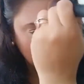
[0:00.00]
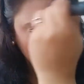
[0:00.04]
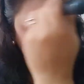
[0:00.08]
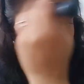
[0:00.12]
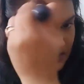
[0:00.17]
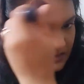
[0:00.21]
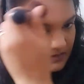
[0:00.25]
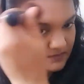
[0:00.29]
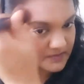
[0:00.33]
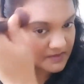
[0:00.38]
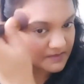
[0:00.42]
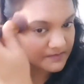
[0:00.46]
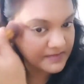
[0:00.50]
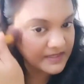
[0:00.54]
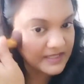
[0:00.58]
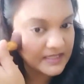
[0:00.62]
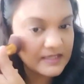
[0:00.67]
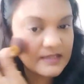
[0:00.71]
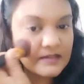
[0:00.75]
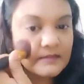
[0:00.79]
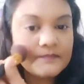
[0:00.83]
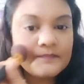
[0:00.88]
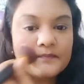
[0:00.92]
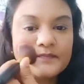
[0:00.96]
in my
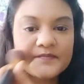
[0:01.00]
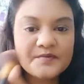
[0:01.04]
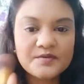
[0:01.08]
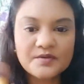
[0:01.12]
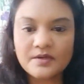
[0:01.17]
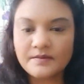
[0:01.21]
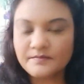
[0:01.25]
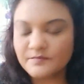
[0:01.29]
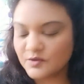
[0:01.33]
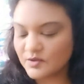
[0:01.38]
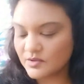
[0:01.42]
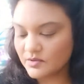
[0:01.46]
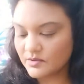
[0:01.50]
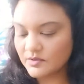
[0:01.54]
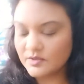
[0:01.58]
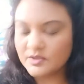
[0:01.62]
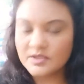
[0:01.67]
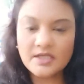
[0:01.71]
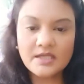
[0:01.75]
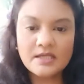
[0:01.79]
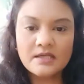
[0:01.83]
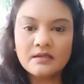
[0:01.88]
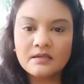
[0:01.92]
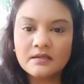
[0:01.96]
makeup. So I'm just going to
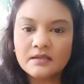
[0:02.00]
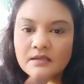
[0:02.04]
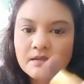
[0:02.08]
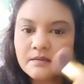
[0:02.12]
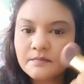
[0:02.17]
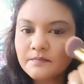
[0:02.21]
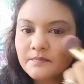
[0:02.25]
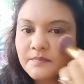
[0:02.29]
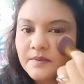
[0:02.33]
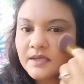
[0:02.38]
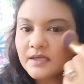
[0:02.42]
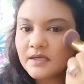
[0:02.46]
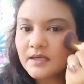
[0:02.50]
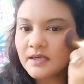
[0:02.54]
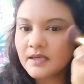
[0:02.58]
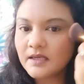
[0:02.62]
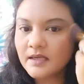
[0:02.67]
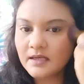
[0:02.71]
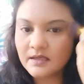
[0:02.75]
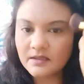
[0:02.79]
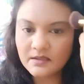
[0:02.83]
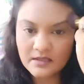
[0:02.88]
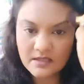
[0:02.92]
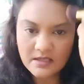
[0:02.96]
take a little bit
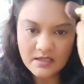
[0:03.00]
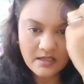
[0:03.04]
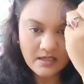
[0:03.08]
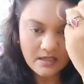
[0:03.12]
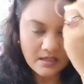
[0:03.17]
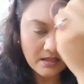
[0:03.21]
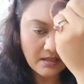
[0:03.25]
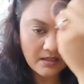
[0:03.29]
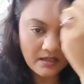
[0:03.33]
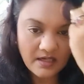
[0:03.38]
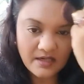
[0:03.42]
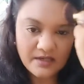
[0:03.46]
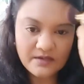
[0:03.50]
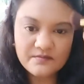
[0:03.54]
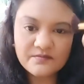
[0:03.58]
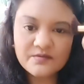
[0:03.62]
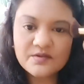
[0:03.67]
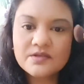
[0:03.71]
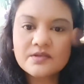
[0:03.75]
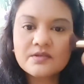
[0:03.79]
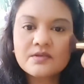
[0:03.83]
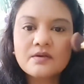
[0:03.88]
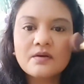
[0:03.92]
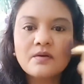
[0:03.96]
and kind of
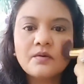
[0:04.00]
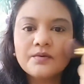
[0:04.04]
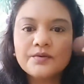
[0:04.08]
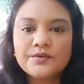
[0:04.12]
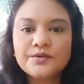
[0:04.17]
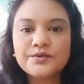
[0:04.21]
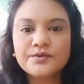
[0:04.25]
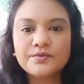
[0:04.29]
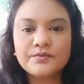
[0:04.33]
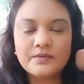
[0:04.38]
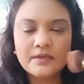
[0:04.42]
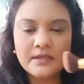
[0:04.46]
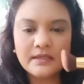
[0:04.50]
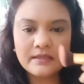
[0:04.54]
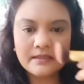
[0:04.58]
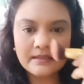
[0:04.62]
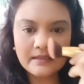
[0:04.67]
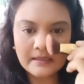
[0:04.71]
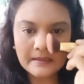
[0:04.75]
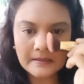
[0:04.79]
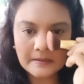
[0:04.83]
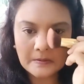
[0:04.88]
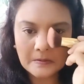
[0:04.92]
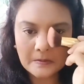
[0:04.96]
just go through it.
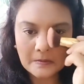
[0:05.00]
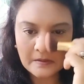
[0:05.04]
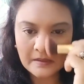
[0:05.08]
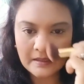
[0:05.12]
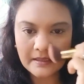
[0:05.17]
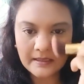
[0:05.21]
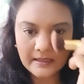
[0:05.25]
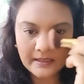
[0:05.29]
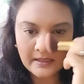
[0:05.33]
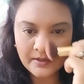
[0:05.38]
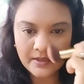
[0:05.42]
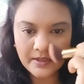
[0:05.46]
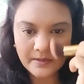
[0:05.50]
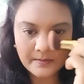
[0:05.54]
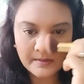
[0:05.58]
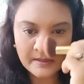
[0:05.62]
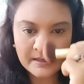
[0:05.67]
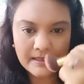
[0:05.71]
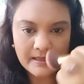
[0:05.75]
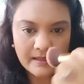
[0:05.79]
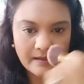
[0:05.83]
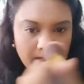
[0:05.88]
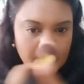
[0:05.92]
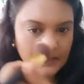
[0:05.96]
I rub a
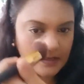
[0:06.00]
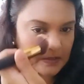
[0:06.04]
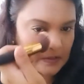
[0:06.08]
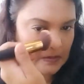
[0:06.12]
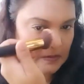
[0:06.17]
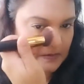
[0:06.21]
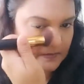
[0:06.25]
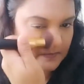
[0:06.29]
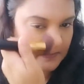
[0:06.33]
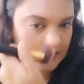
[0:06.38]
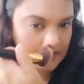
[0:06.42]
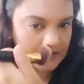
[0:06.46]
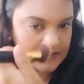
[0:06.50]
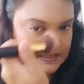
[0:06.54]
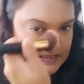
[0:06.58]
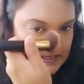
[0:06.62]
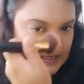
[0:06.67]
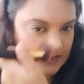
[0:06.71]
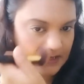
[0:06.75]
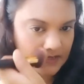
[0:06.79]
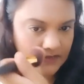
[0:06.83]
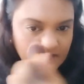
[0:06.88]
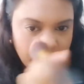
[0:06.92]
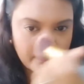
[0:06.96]
little bit on my
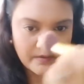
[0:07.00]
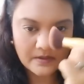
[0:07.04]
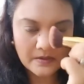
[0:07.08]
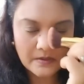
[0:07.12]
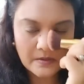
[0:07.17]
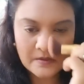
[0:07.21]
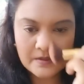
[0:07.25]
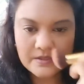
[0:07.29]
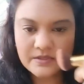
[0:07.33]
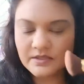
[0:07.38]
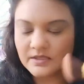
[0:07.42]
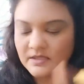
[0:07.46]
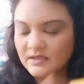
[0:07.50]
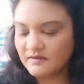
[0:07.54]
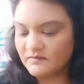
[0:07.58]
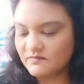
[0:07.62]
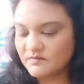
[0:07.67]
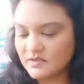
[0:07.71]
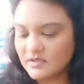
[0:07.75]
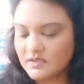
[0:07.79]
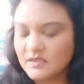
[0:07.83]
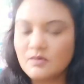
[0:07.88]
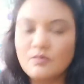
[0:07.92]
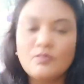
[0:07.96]
side of the nose, so it gives
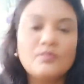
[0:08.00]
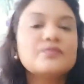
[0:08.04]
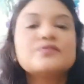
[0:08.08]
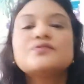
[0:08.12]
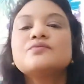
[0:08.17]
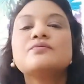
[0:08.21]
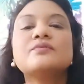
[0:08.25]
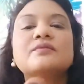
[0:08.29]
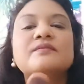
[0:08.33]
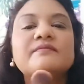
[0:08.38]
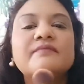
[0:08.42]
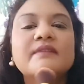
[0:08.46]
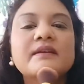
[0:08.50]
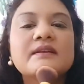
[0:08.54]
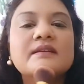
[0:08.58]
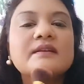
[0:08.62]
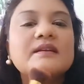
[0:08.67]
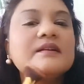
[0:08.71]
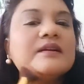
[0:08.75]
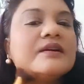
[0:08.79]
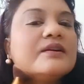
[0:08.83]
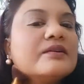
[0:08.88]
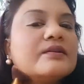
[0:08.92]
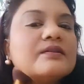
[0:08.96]
a contour effect, and
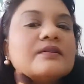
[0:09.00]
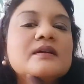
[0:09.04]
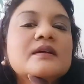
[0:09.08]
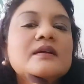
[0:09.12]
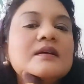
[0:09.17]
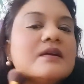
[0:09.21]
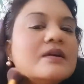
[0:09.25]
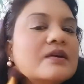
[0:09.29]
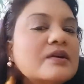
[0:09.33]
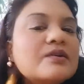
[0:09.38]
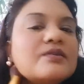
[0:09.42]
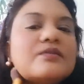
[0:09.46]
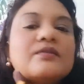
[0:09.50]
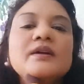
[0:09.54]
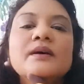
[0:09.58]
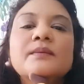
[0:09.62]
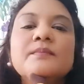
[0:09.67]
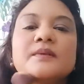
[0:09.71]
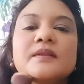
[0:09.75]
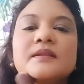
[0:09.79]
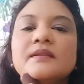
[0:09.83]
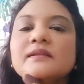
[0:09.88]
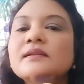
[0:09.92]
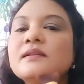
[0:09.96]
I rub
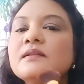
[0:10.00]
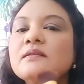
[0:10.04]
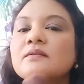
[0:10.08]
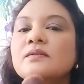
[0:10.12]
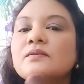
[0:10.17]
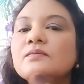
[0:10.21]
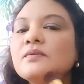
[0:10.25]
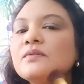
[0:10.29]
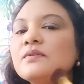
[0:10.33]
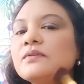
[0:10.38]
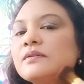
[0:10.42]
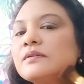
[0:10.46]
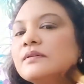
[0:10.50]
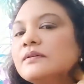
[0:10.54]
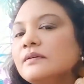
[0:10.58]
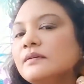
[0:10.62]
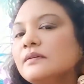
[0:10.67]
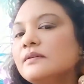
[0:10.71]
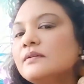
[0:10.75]
a little on the